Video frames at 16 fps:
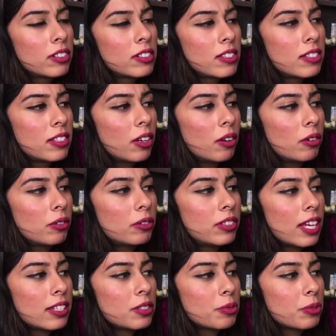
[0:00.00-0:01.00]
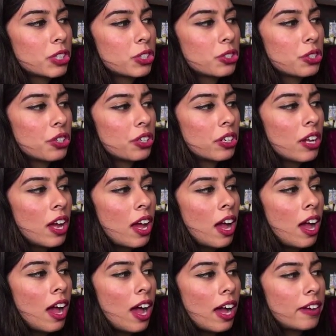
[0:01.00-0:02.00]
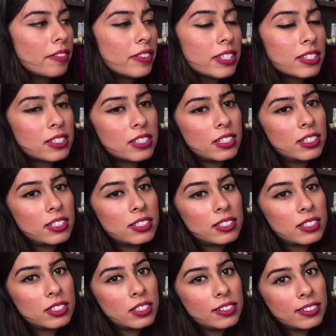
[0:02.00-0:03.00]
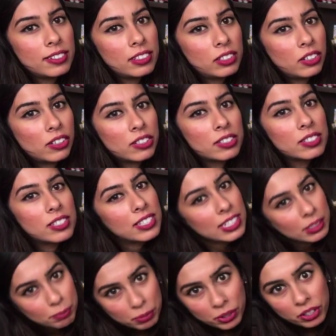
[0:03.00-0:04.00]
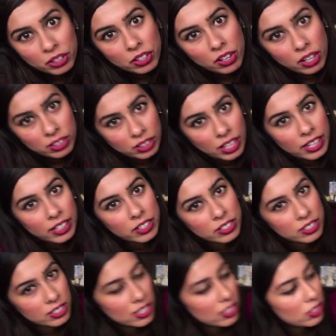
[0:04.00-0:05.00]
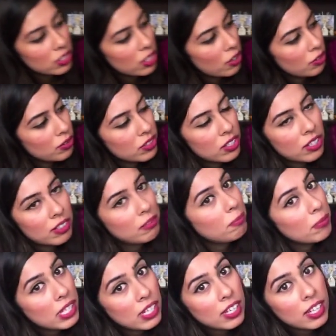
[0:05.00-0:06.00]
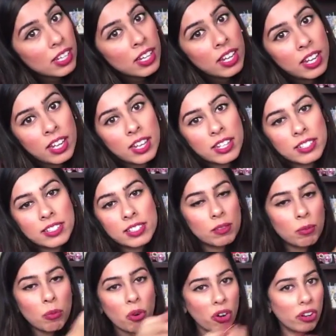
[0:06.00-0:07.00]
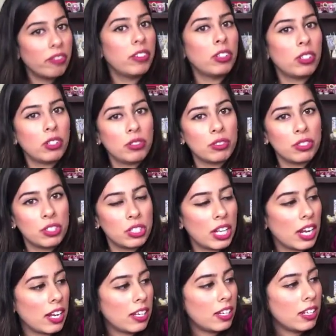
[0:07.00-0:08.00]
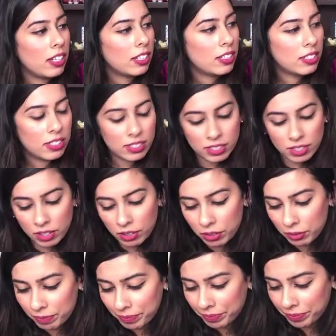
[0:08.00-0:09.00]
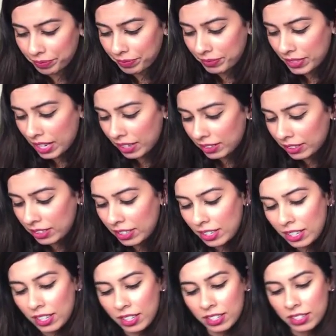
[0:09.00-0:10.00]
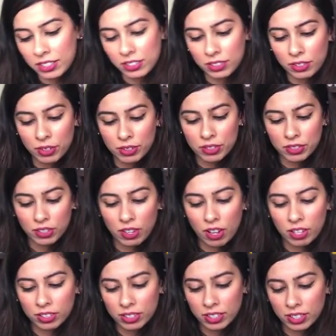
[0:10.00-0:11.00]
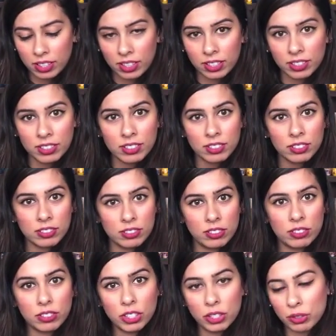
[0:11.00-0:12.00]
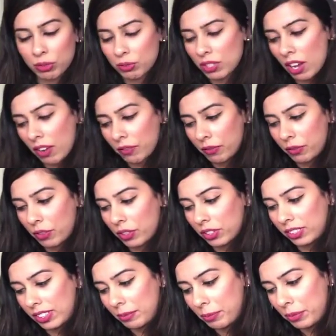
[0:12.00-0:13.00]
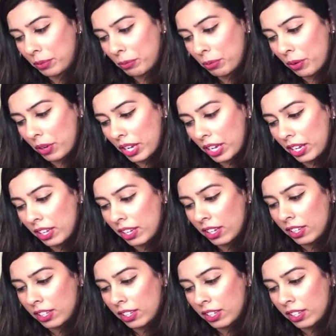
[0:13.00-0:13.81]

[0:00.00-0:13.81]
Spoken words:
So that's Richard. Obviously this is gonna look deeper on lighter skin tones. On me, it's more of a nude shade. So yeah, so those are all the new Tom Ford Lip and Boy.